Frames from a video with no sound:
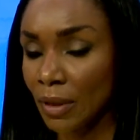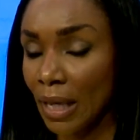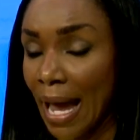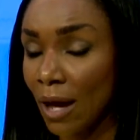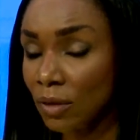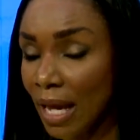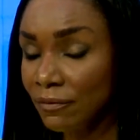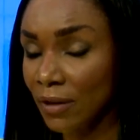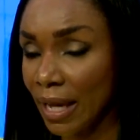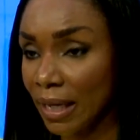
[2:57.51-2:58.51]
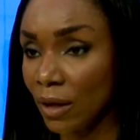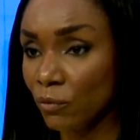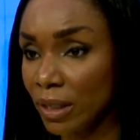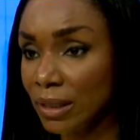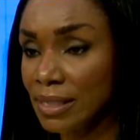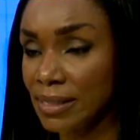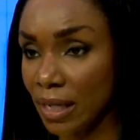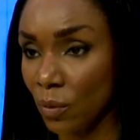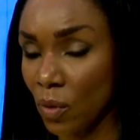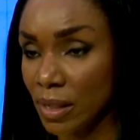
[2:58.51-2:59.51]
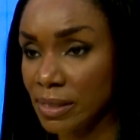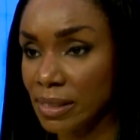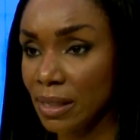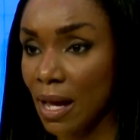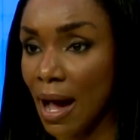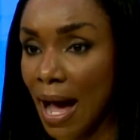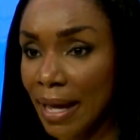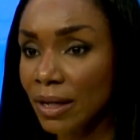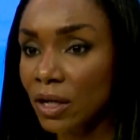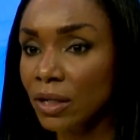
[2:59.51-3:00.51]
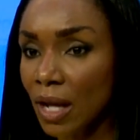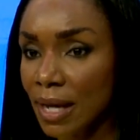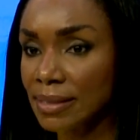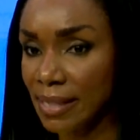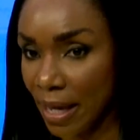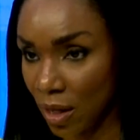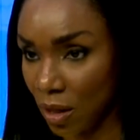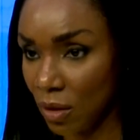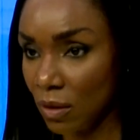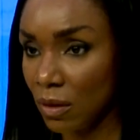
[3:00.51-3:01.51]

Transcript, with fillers: How lifelike and realistic it was. I could not tell